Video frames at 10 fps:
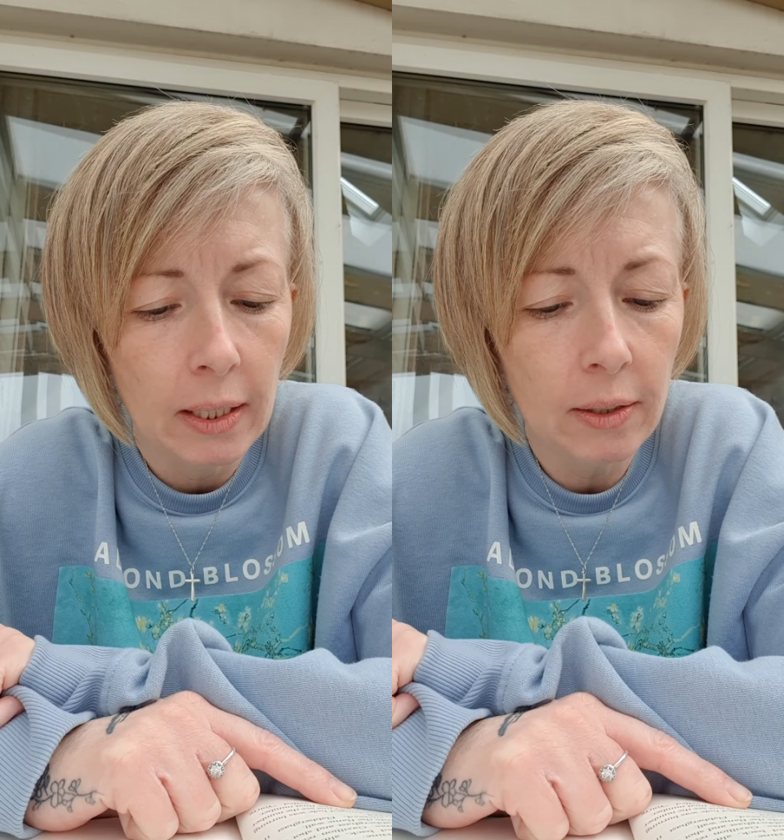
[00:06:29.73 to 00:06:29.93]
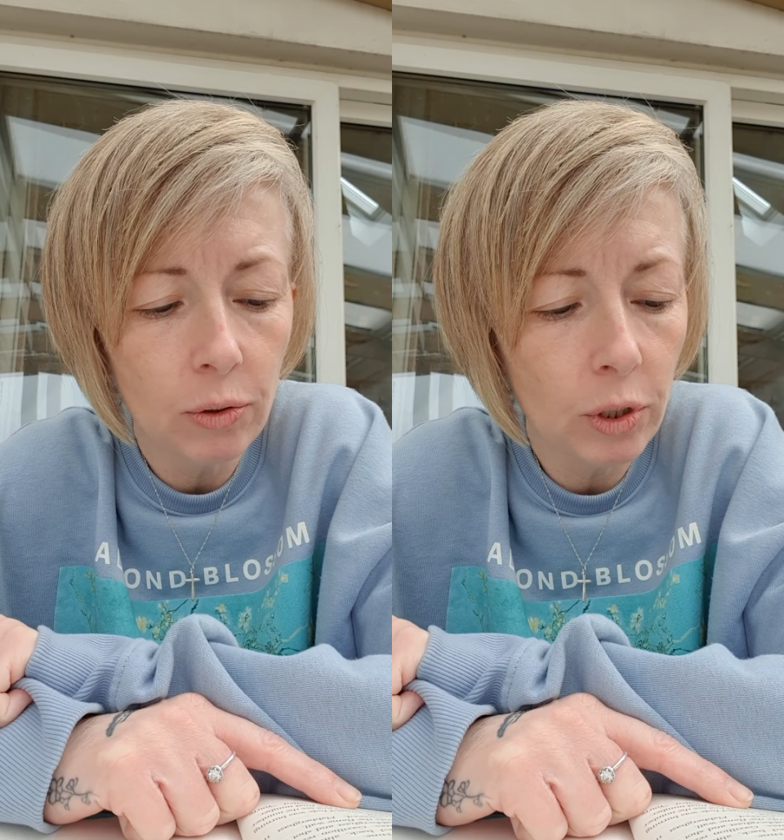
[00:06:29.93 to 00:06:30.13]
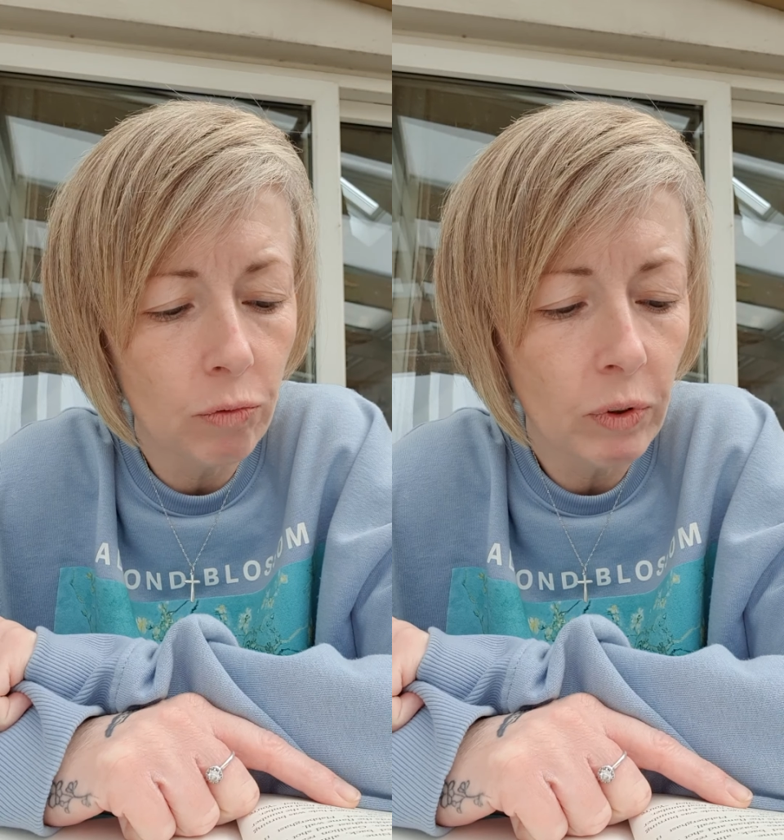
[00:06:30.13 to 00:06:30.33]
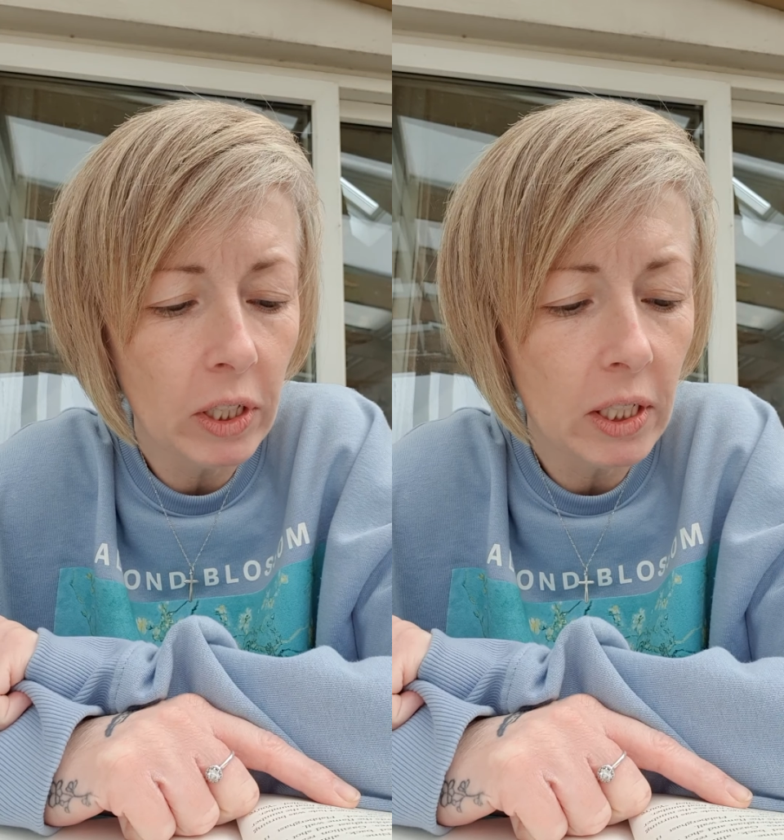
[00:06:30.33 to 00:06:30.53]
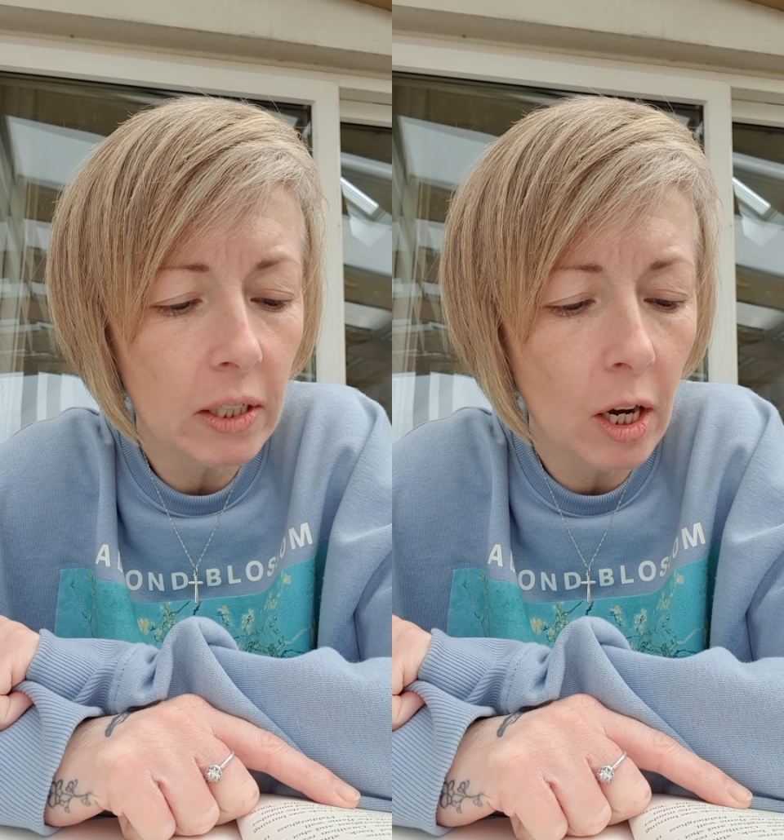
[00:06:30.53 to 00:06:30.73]
Gazillion
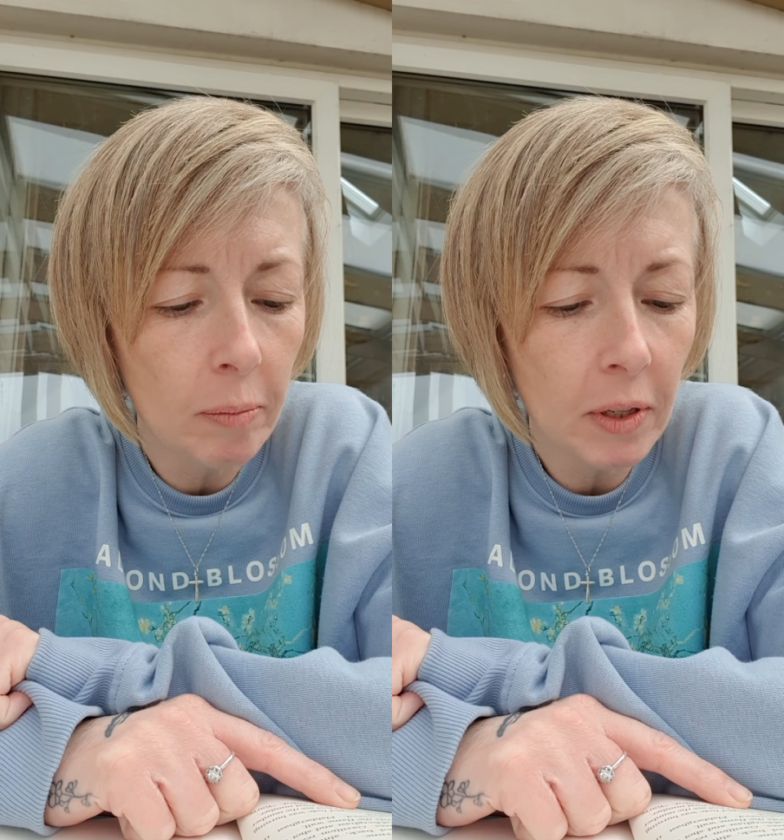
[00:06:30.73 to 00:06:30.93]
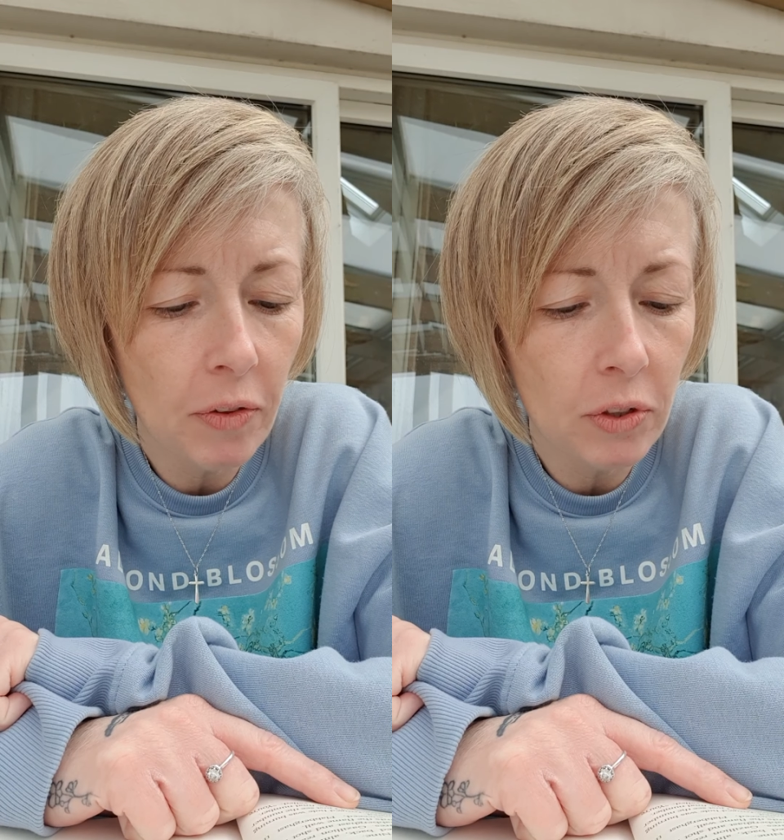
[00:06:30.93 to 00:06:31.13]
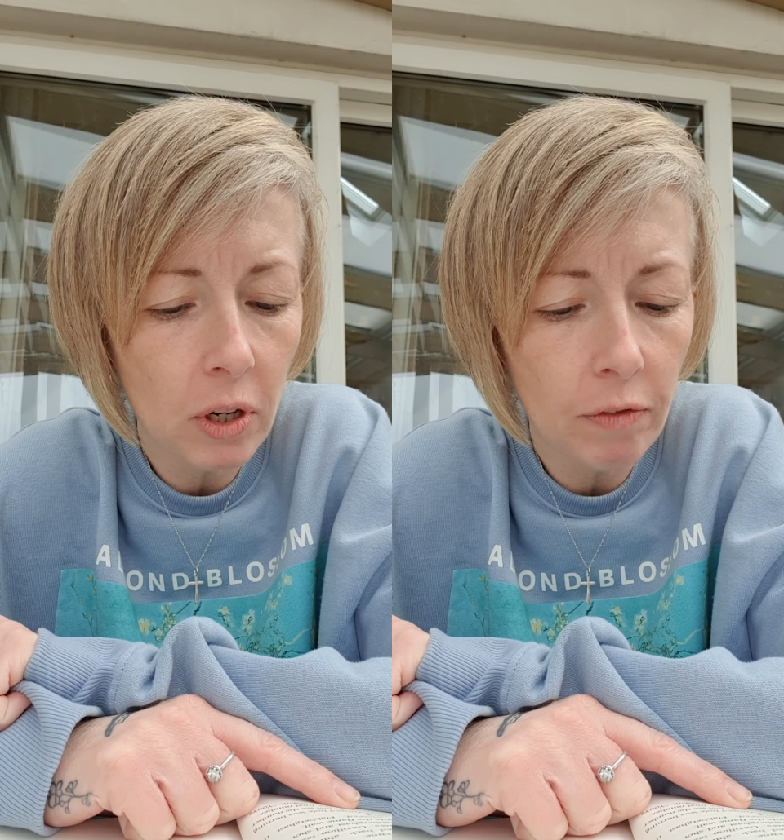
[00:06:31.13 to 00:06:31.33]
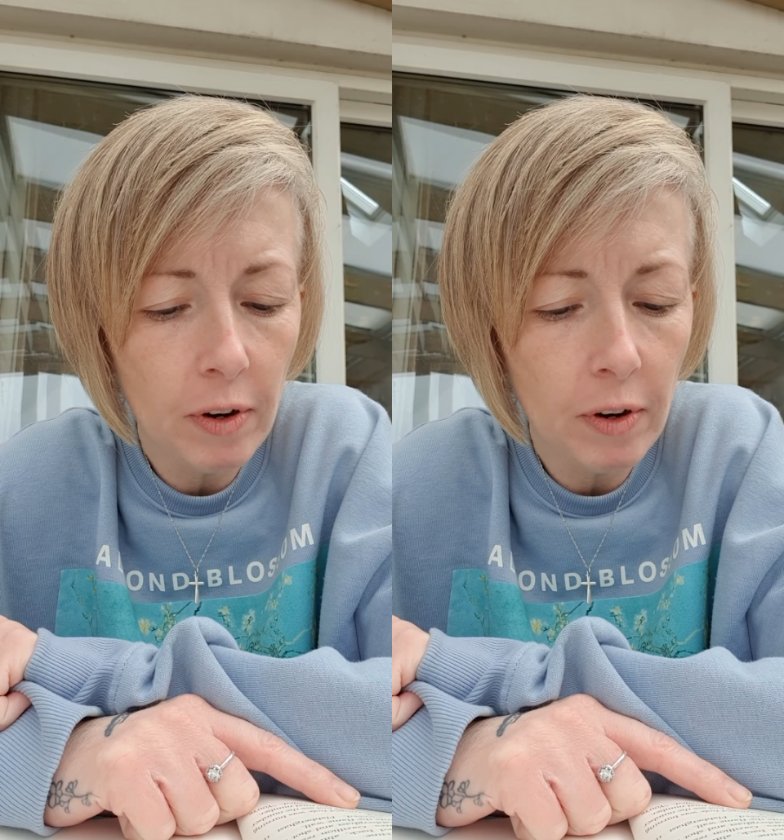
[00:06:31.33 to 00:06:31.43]
reached his arms either side of